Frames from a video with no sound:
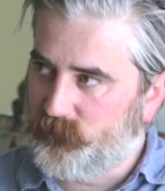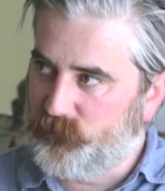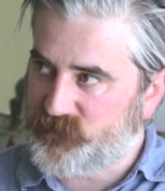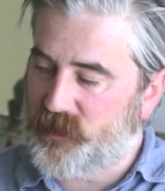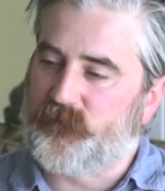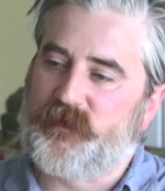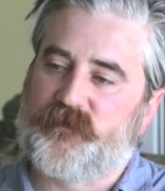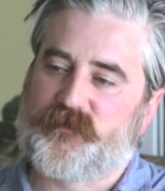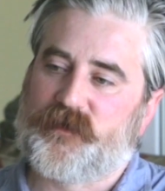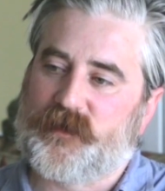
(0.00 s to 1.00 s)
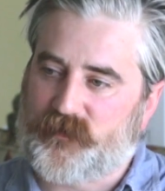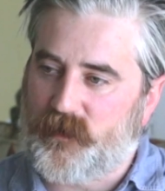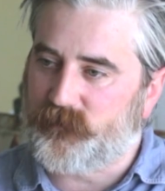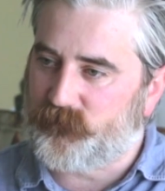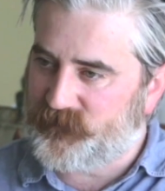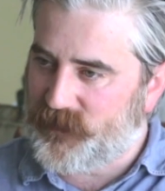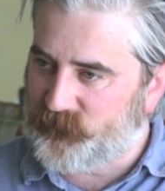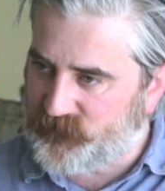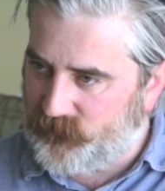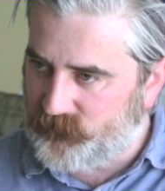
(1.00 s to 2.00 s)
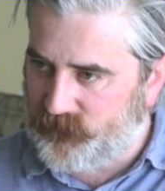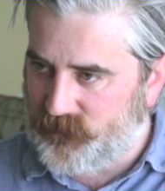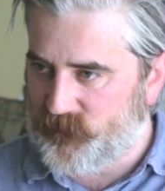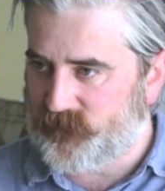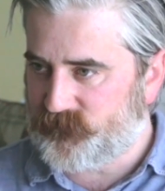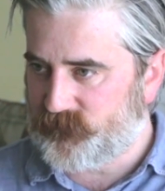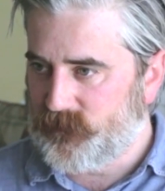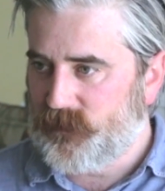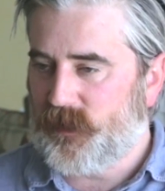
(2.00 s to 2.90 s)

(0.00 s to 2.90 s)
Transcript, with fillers: which kind of readers are going to get targeted with the Amazon emails.